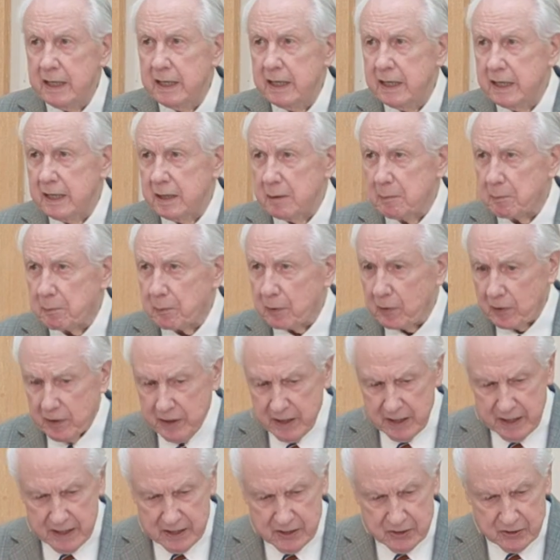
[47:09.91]
He
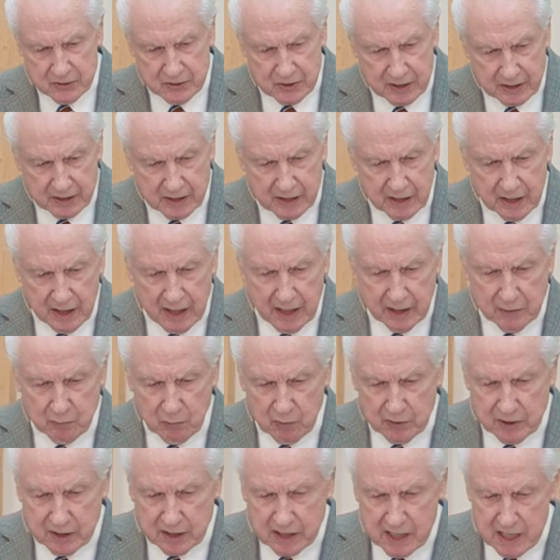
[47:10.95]
prays that God
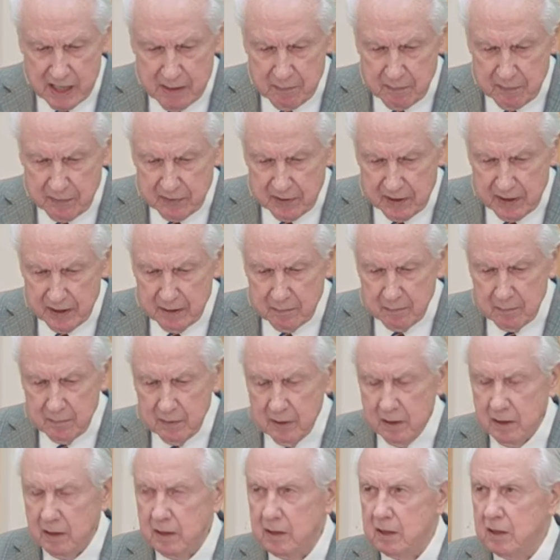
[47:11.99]
would keep
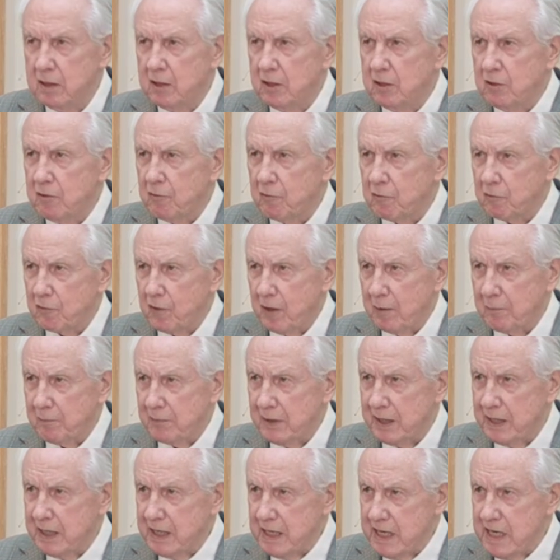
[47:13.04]
them from
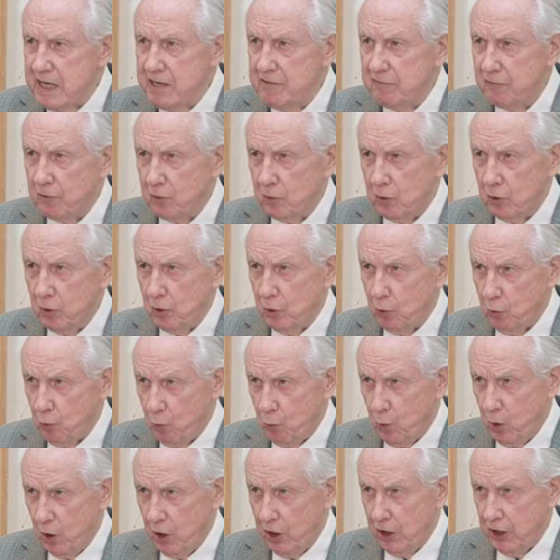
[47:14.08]
the evil
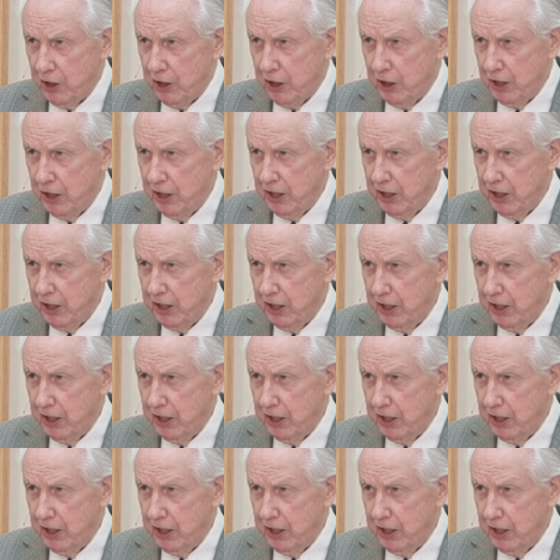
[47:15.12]
one.